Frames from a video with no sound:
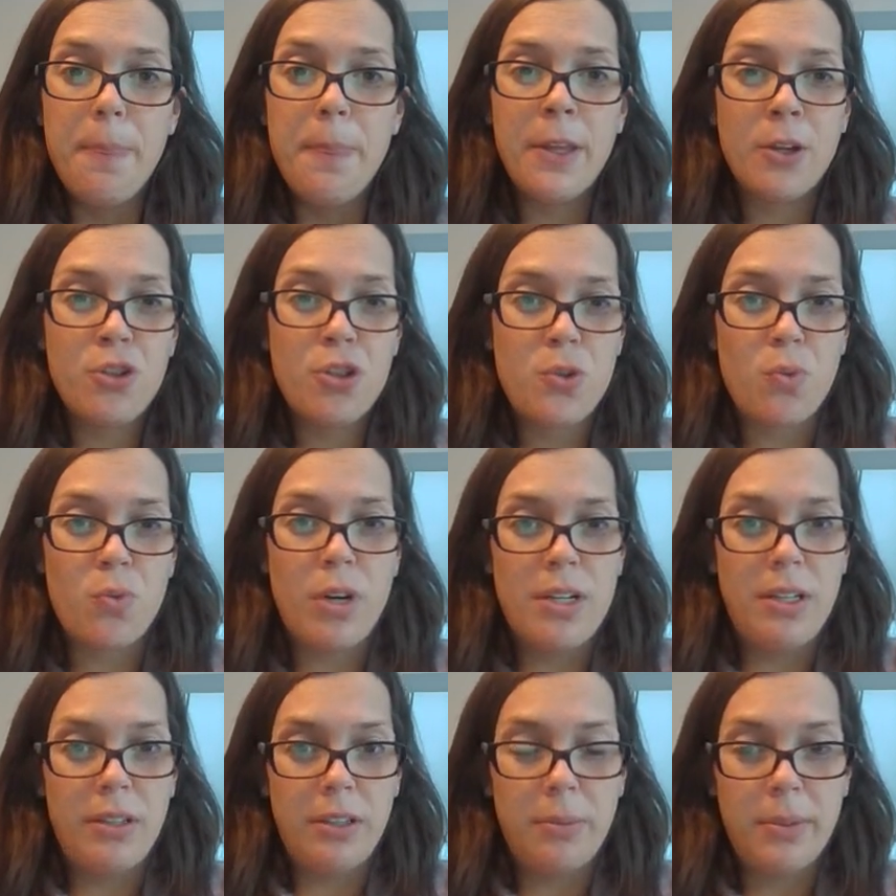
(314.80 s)
They're just
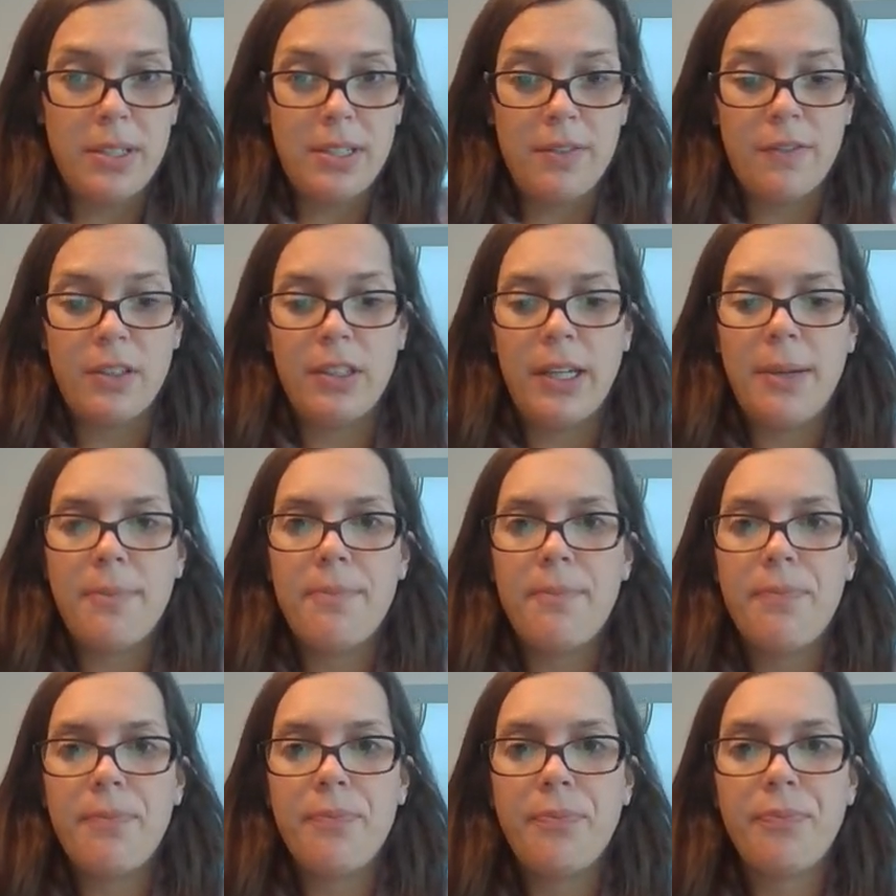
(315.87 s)
written a little bit differently.
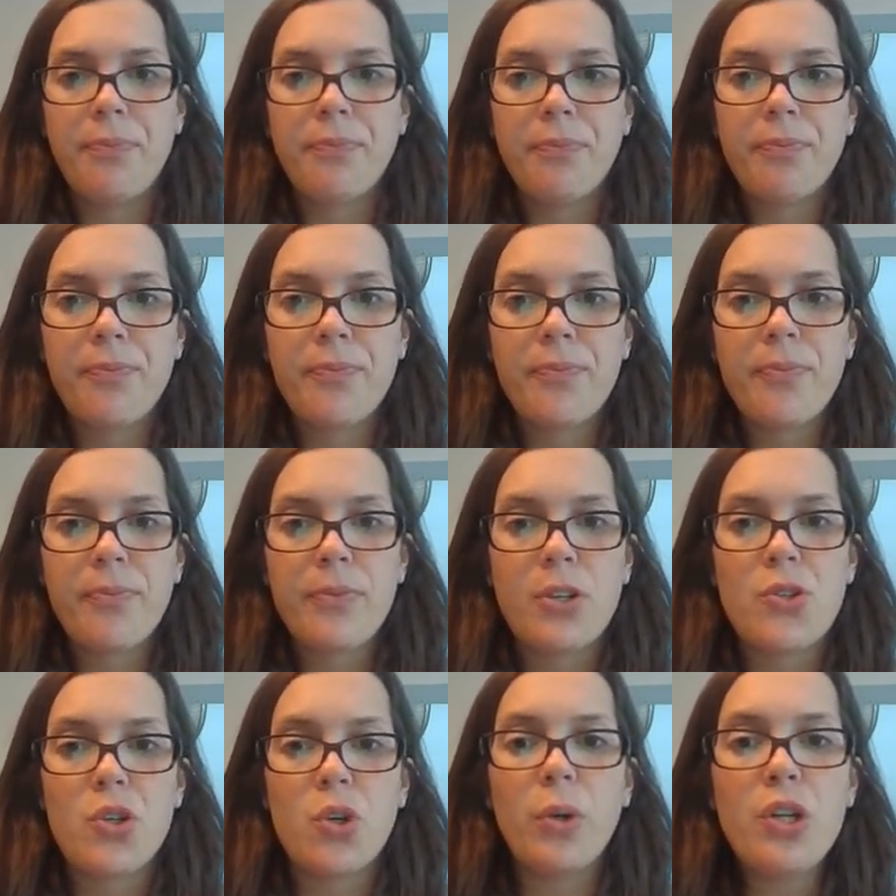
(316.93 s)

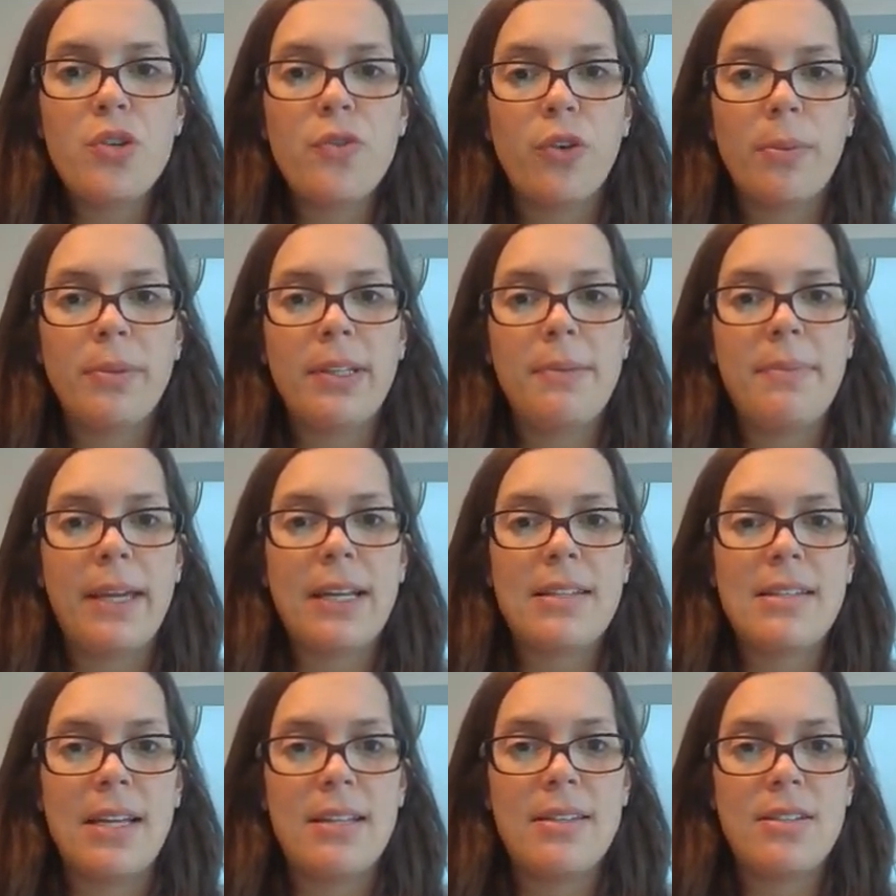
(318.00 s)
So which formula
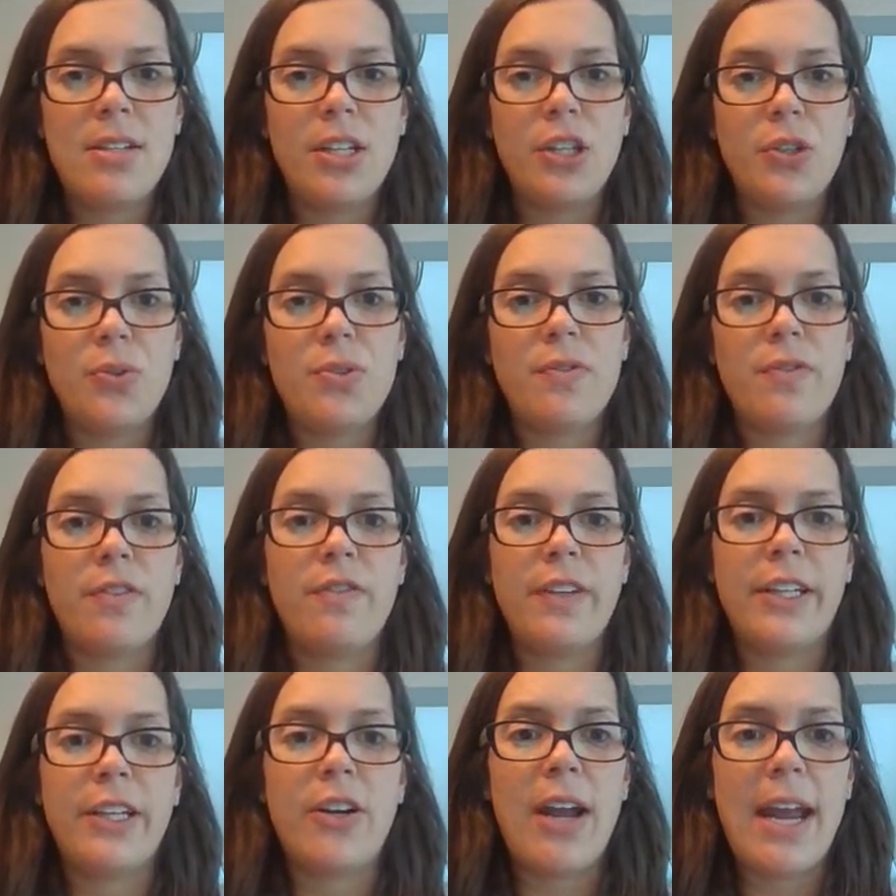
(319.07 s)
makes sense to use for
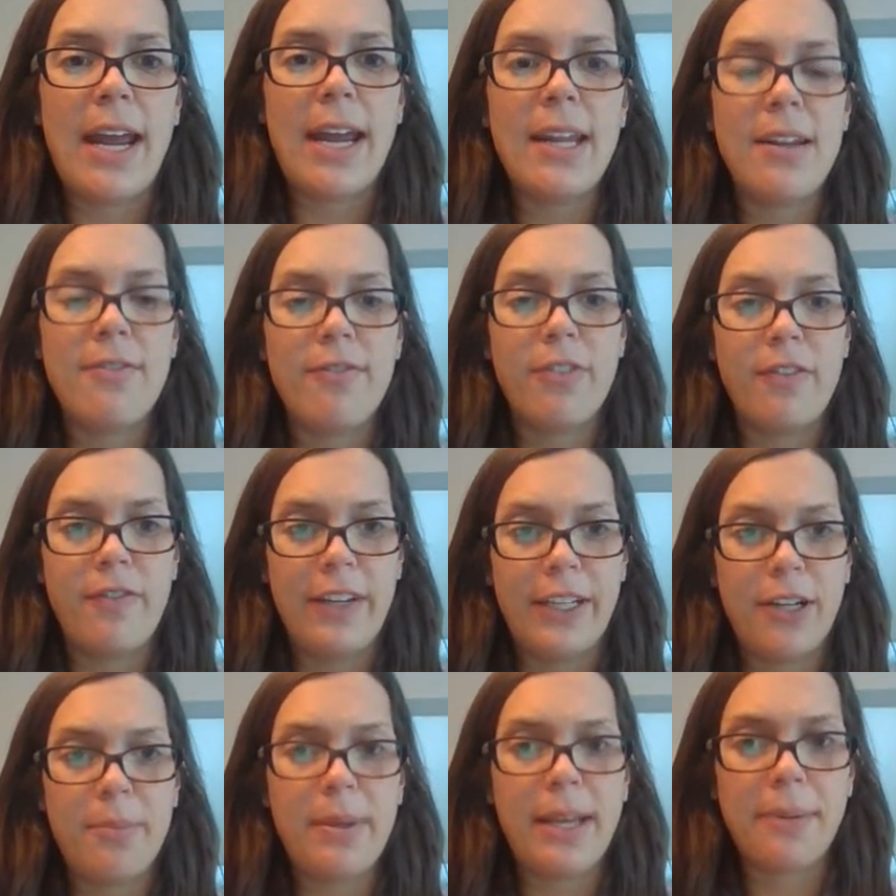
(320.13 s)
figure A and for
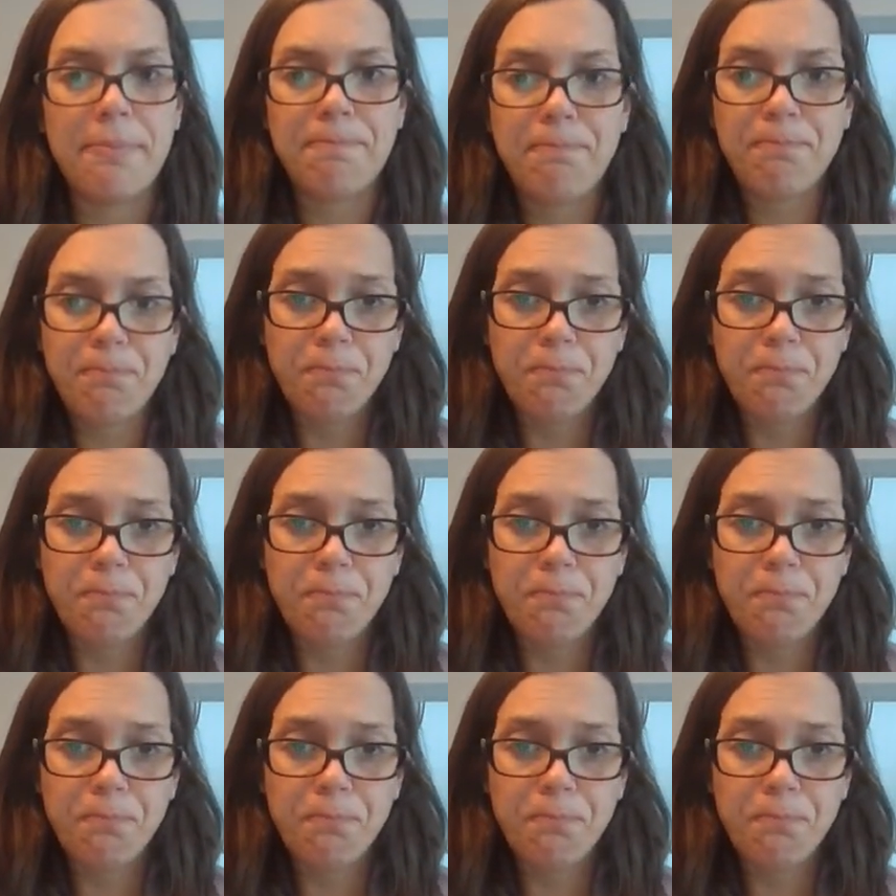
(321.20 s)
figure B?